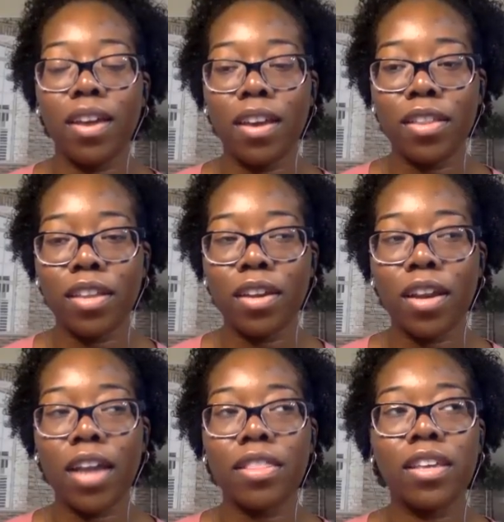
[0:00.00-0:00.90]
And then
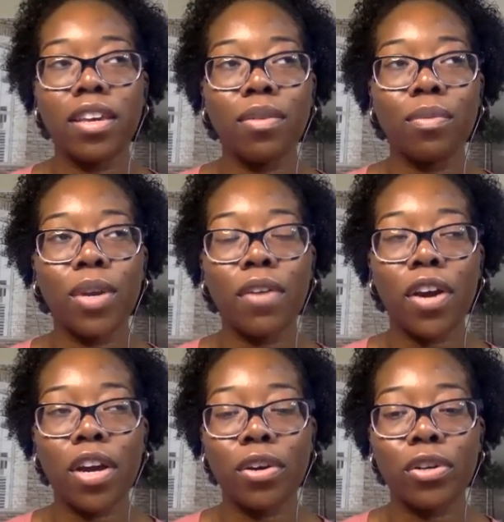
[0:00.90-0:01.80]
I think whenever
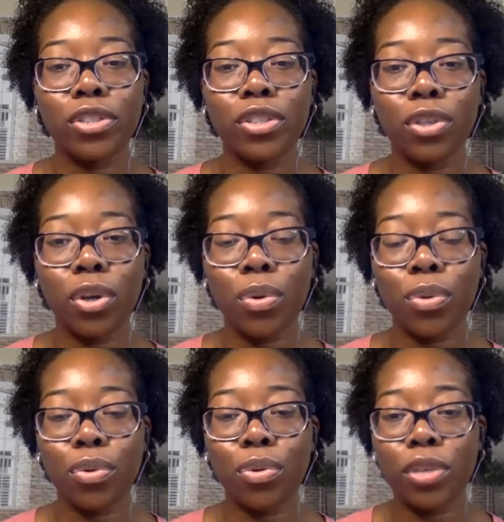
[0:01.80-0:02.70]
I heard you go
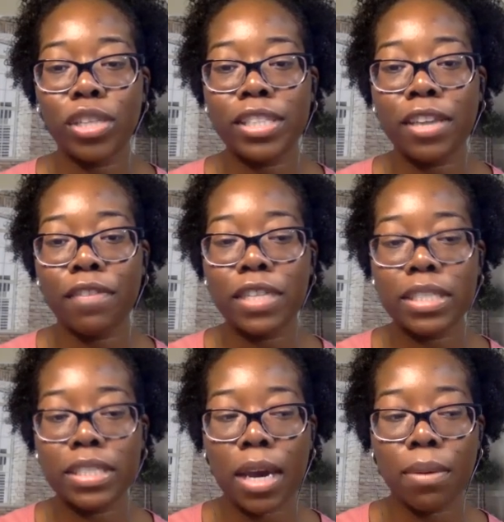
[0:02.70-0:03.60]
through the seven
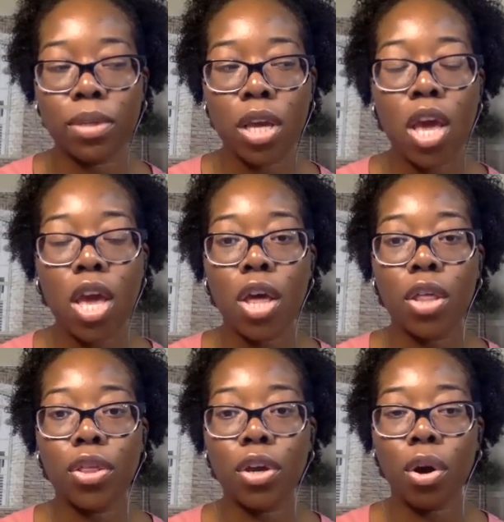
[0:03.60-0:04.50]
steps,
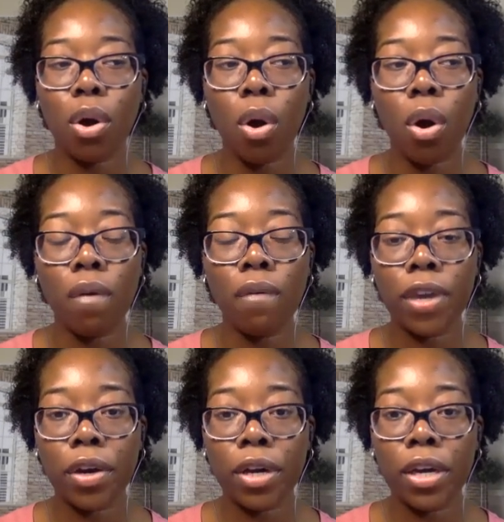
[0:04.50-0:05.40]
they're all
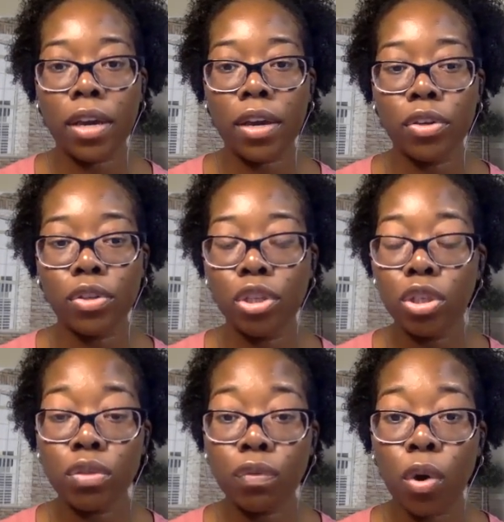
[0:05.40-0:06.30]
very
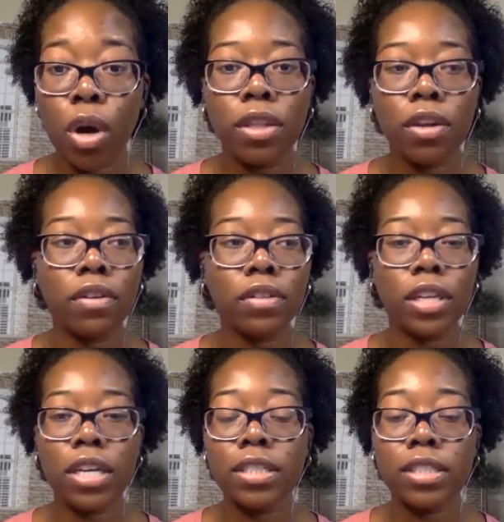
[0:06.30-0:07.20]
useful and there are
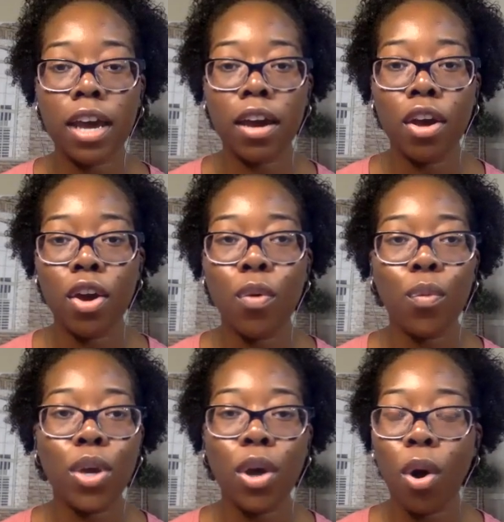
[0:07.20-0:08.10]
things that
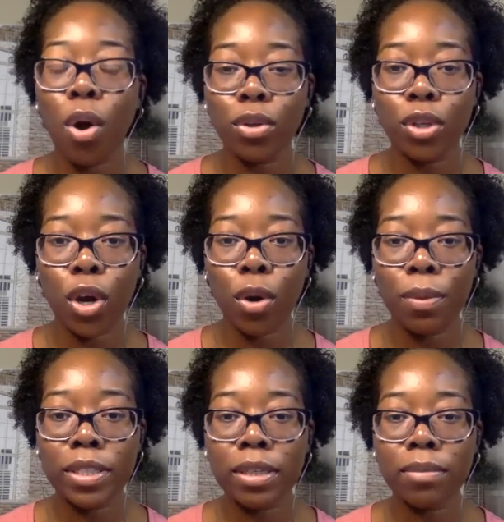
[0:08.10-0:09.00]
we all know,
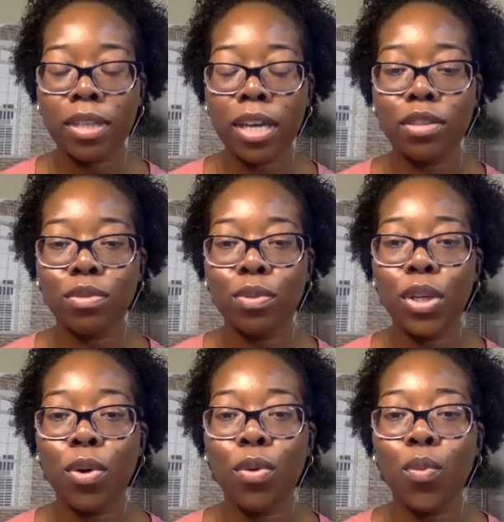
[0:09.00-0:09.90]
but sometimes we
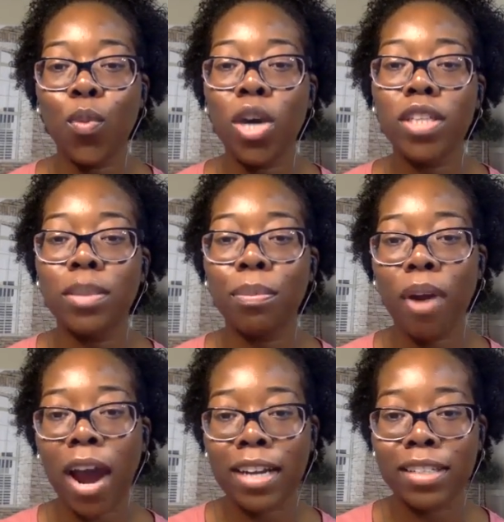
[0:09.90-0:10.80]
don't want to
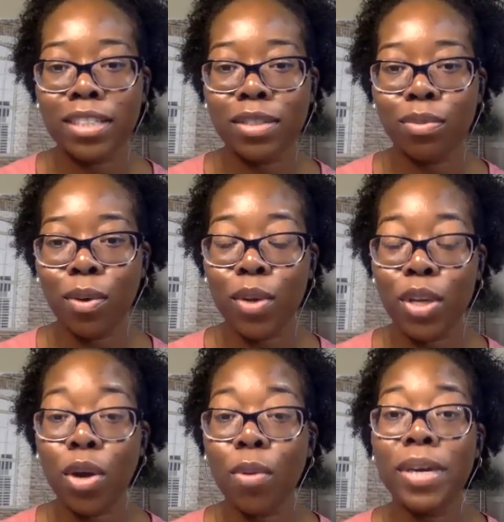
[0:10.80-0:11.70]
practice what we
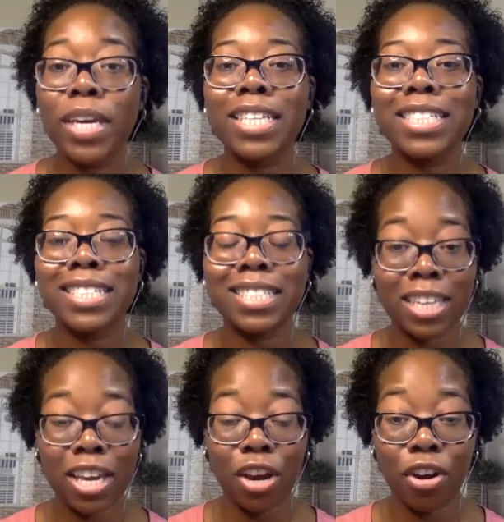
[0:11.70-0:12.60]
know because it's mm.
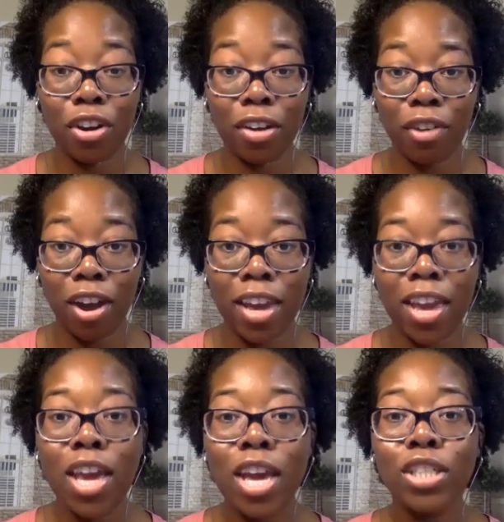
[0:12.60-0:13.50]
scary, right?
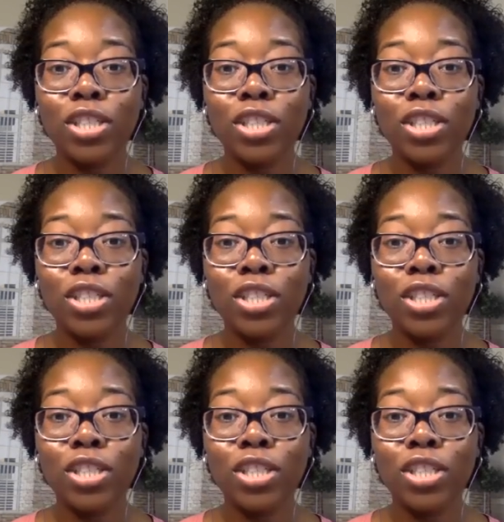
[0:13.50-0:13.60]
Mm-hmm.